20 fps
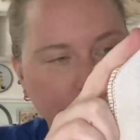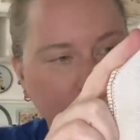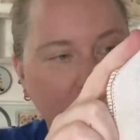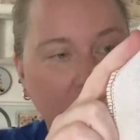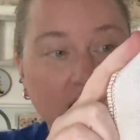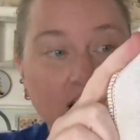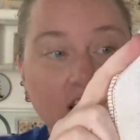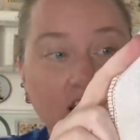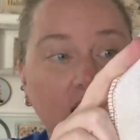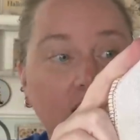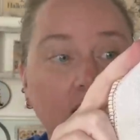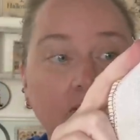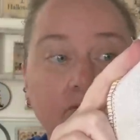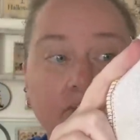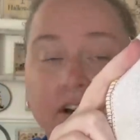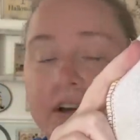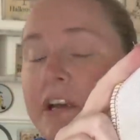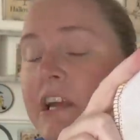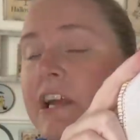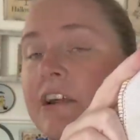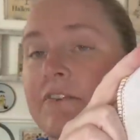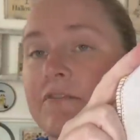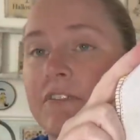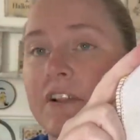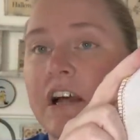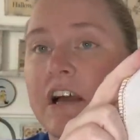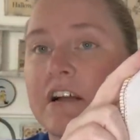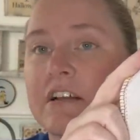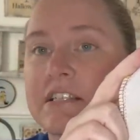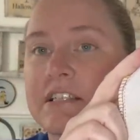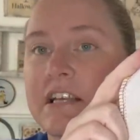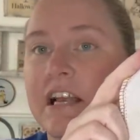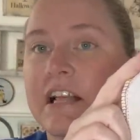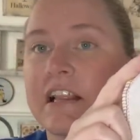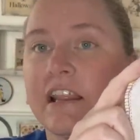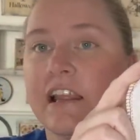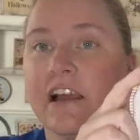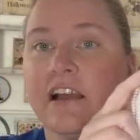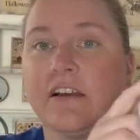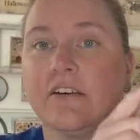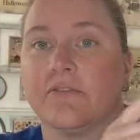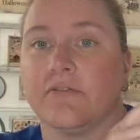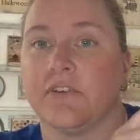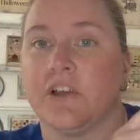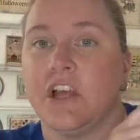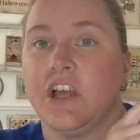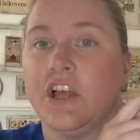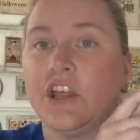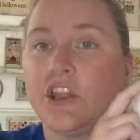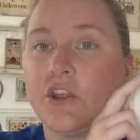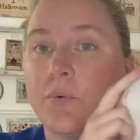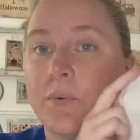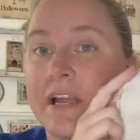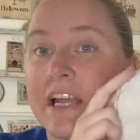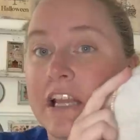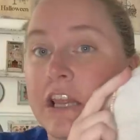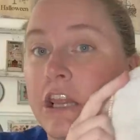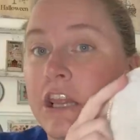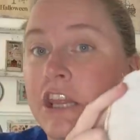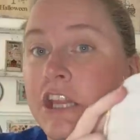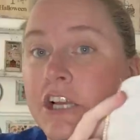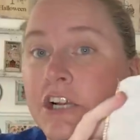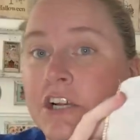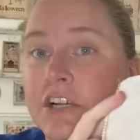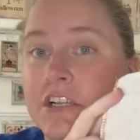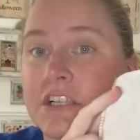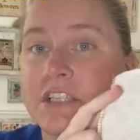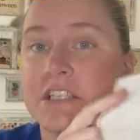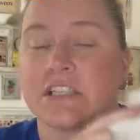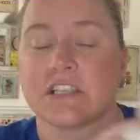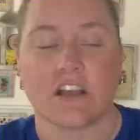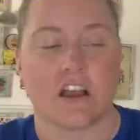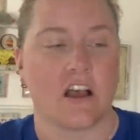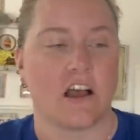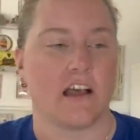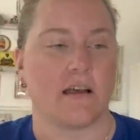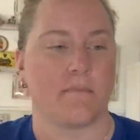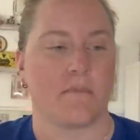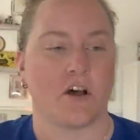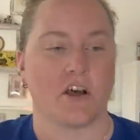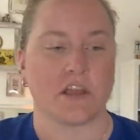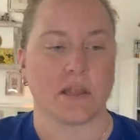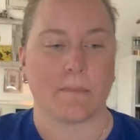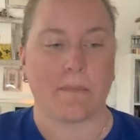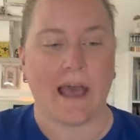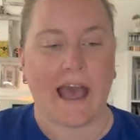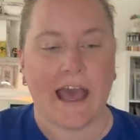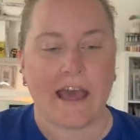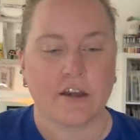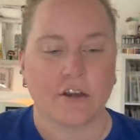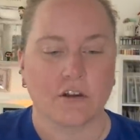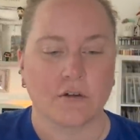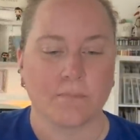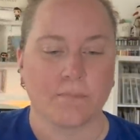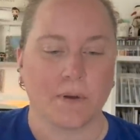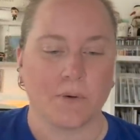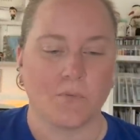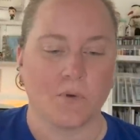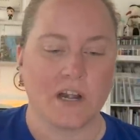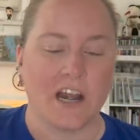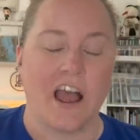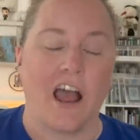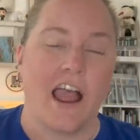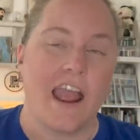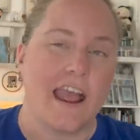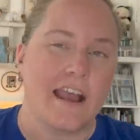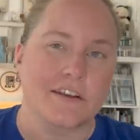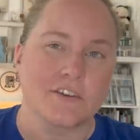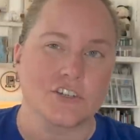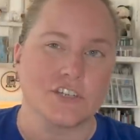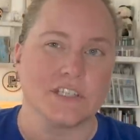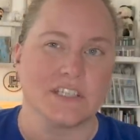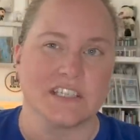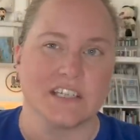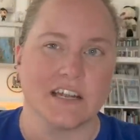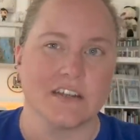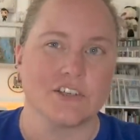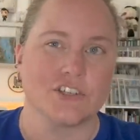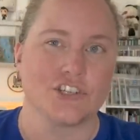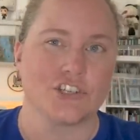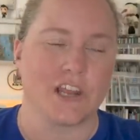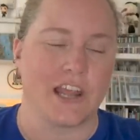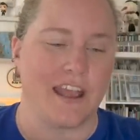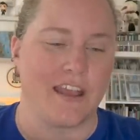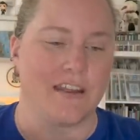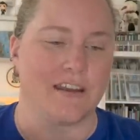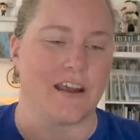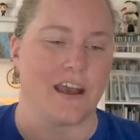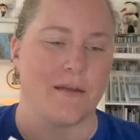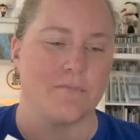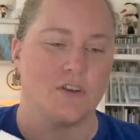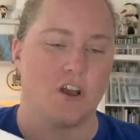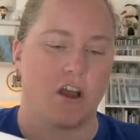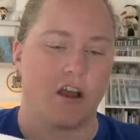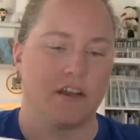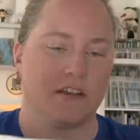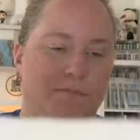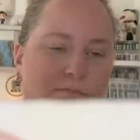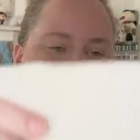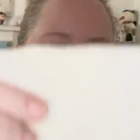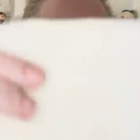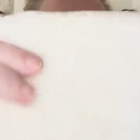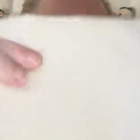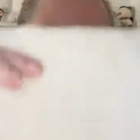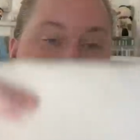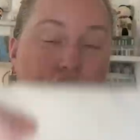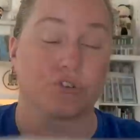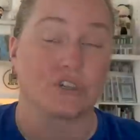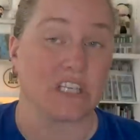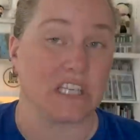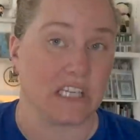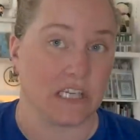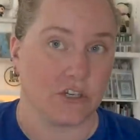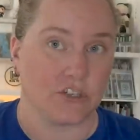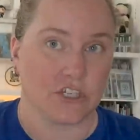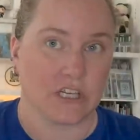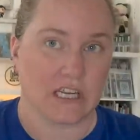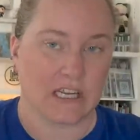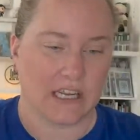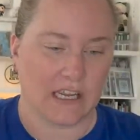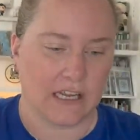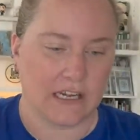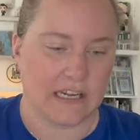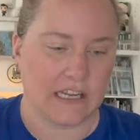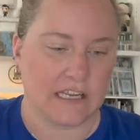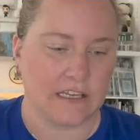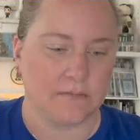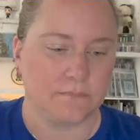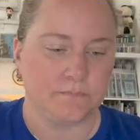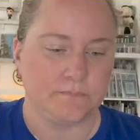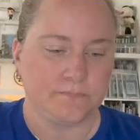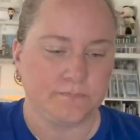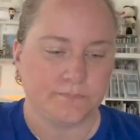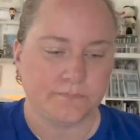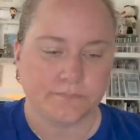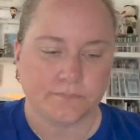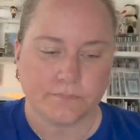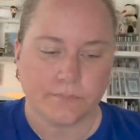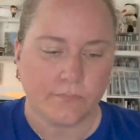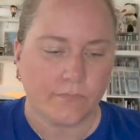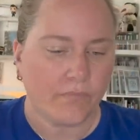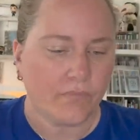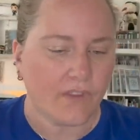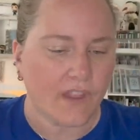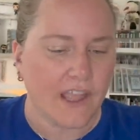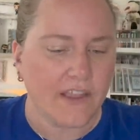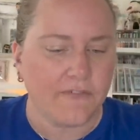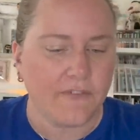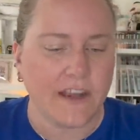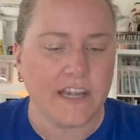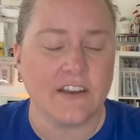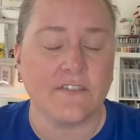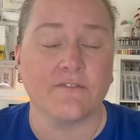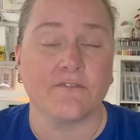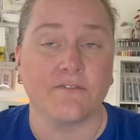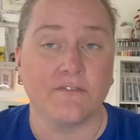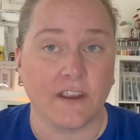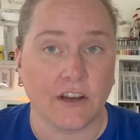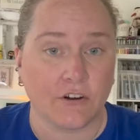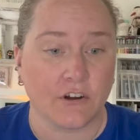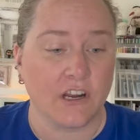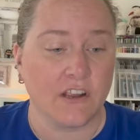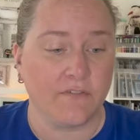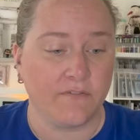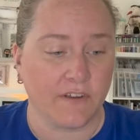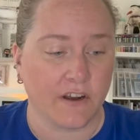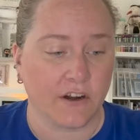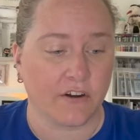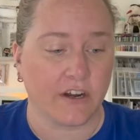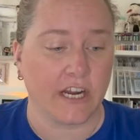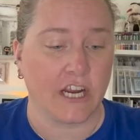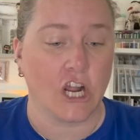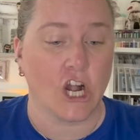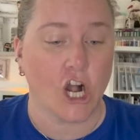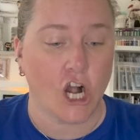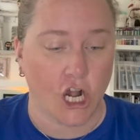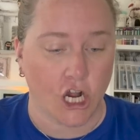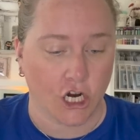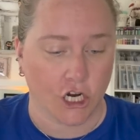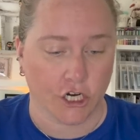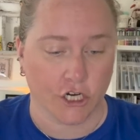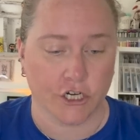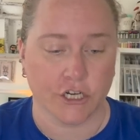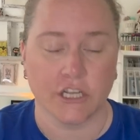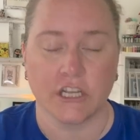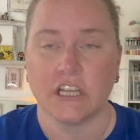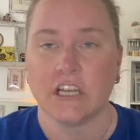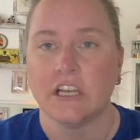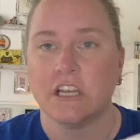I love variegated floss. I love the way it looks on the pattern, but when I actually stitch and I'm not being strategic in it, I find it very, very hard.